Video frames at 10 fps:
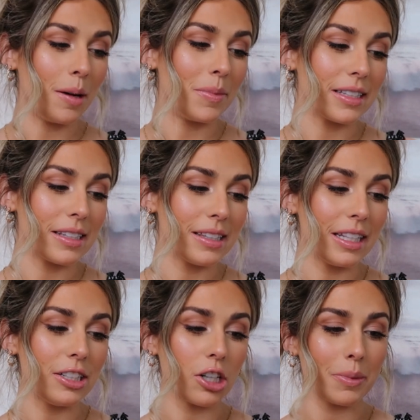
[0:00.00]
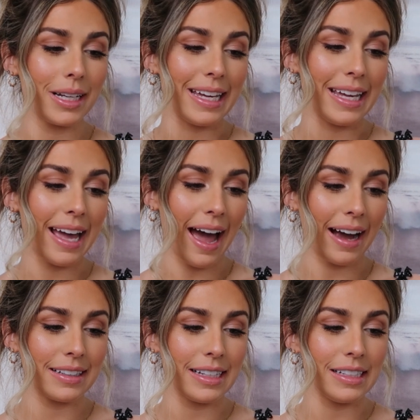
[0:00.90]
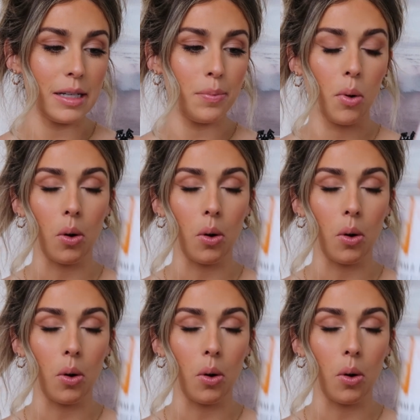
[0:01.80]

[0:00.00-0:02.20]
This is the Derma E Acne Deep